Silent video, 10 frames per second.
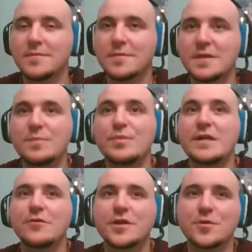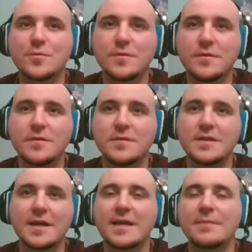spiritual,
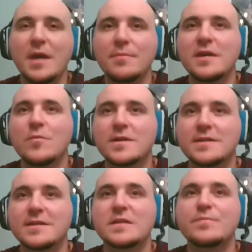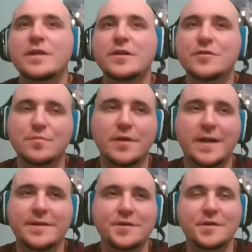like maybe he wasn't a spiritual
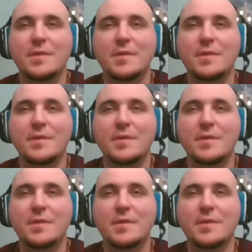practitioner,